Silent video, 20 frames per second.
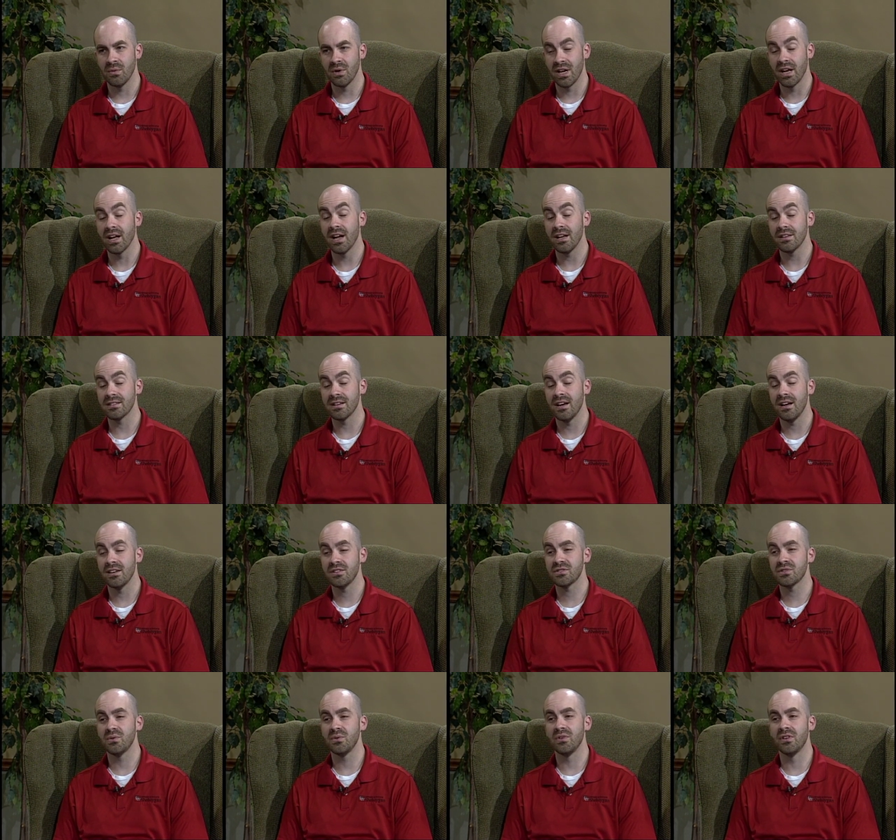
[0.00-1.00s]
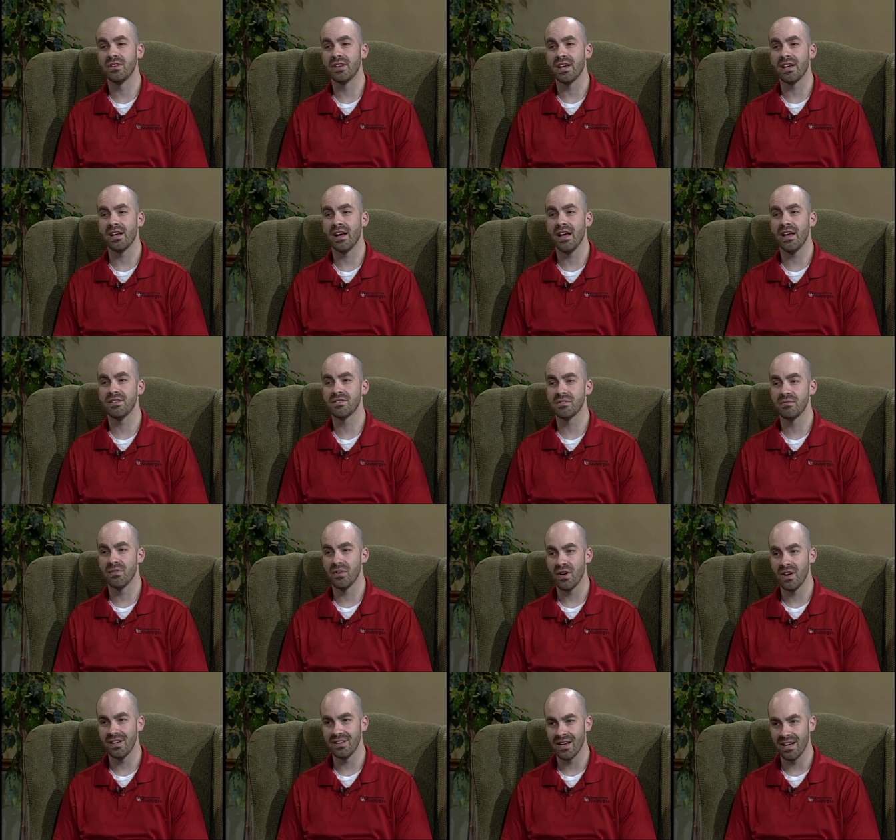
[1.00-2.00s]
when I got to high school, that I had some
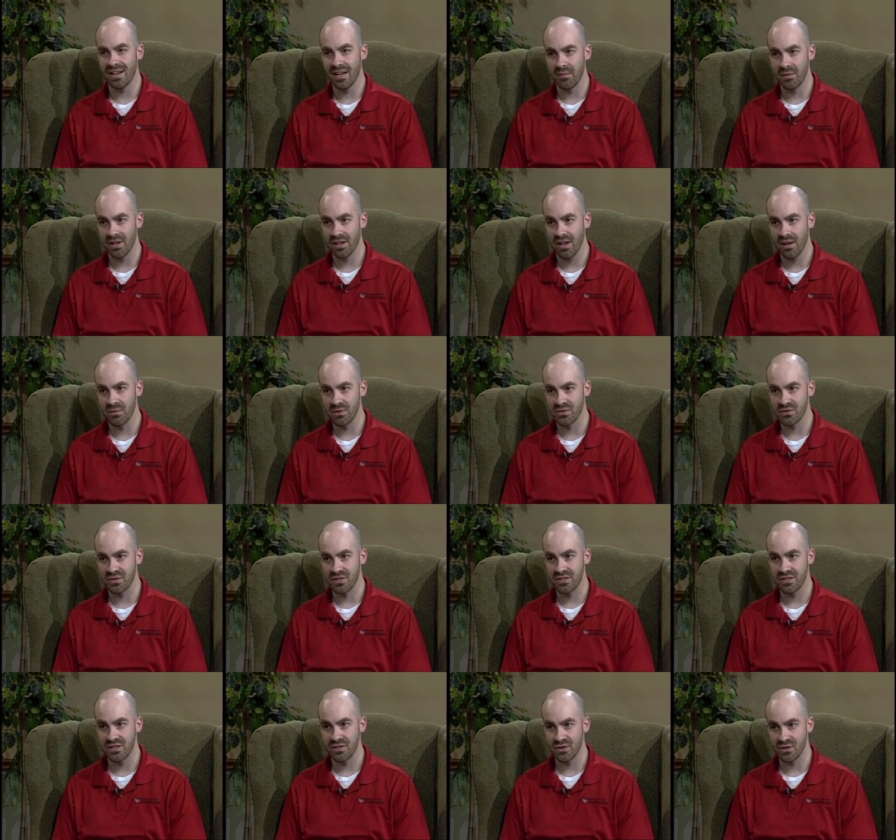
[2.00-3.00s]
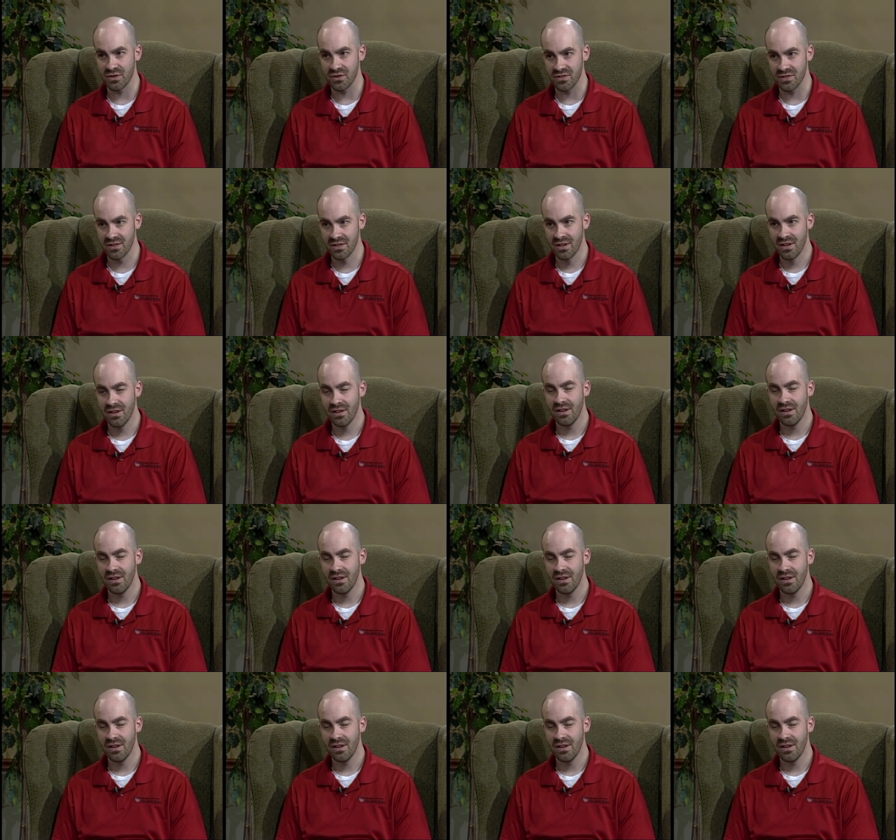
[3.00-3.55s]
very dynamic chemistry teachers.